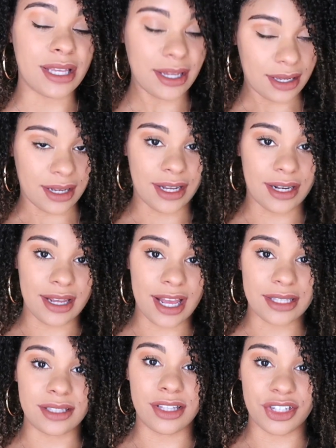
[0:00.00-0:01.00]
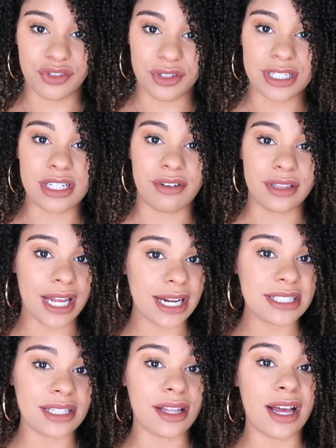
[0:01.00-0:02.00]
Thank God I had the luxury to
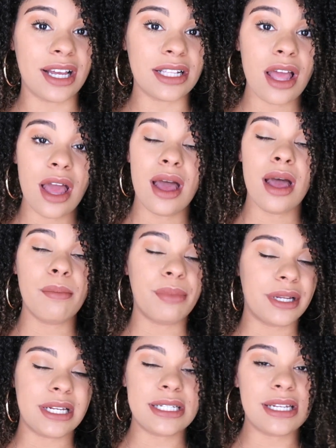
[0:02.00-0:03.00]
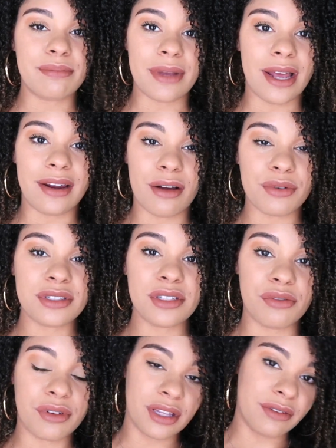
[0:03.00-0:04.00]
relax a lot, but it didn't matter. I was
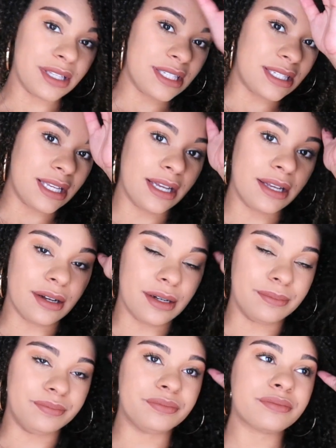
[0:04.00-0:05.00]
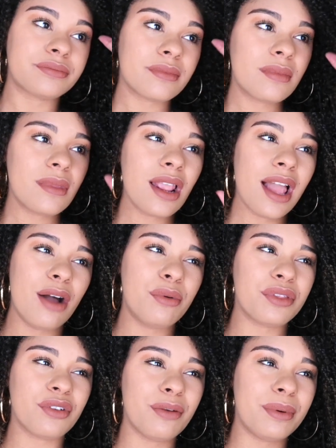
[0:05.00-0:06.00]
still really sick. I
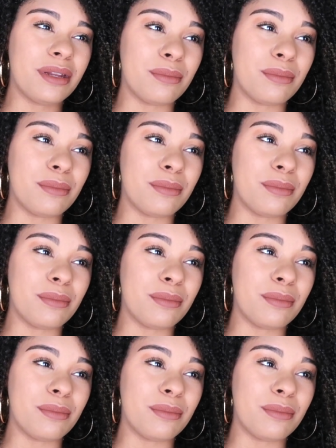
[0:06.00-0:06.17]
would throw up in